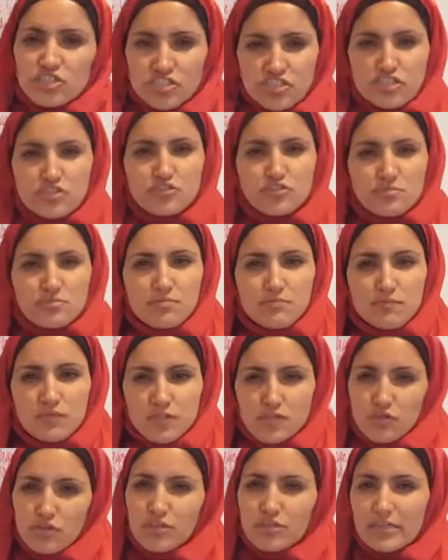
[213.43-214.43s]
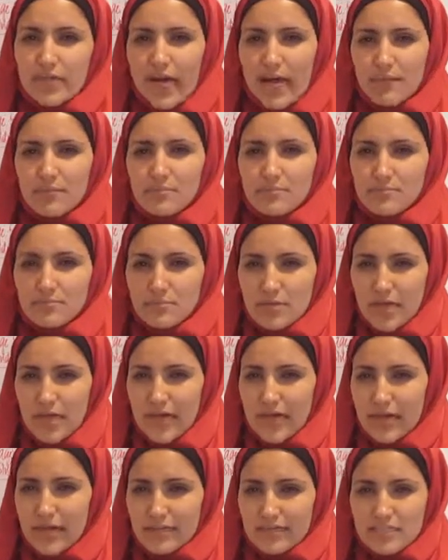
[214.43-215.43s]
just the superficial,
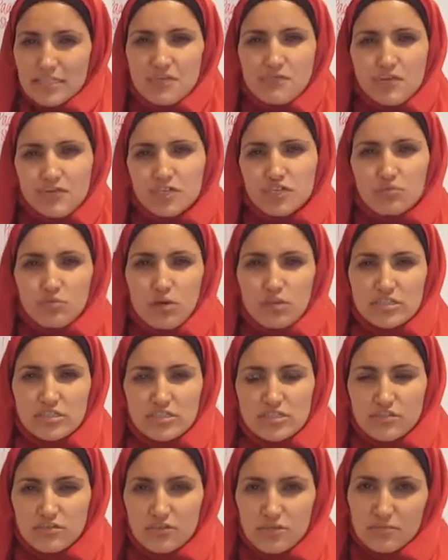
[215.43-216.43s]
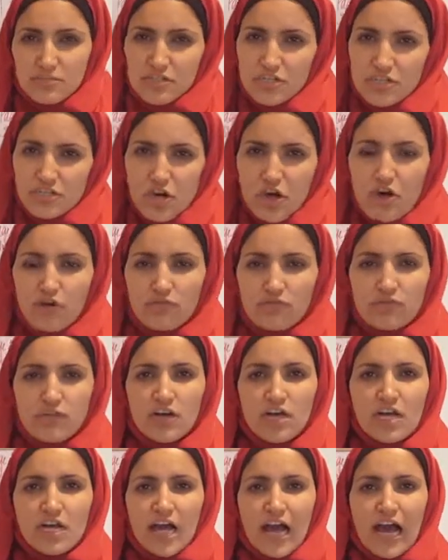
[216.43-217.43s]
give a nuanced description of
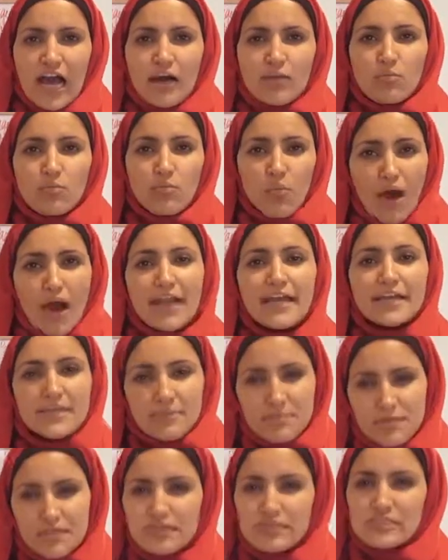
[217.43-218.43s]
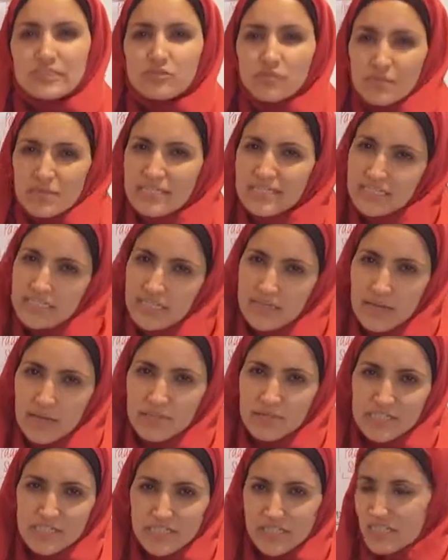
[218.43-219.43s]
why it appeals to a
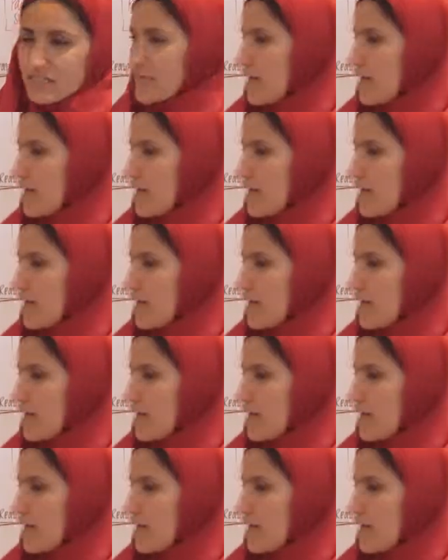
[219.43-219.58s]
particular